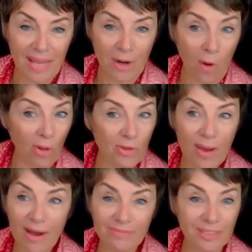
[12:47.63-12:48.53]
And all you
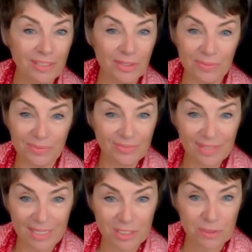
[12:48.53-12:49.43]
have to do
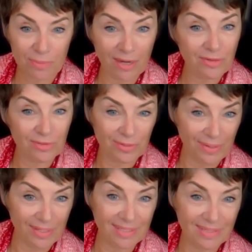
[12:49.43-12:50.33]
is surrender to
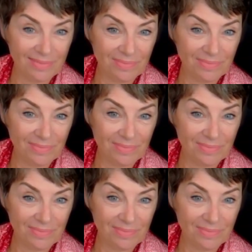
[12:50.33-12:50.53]
it.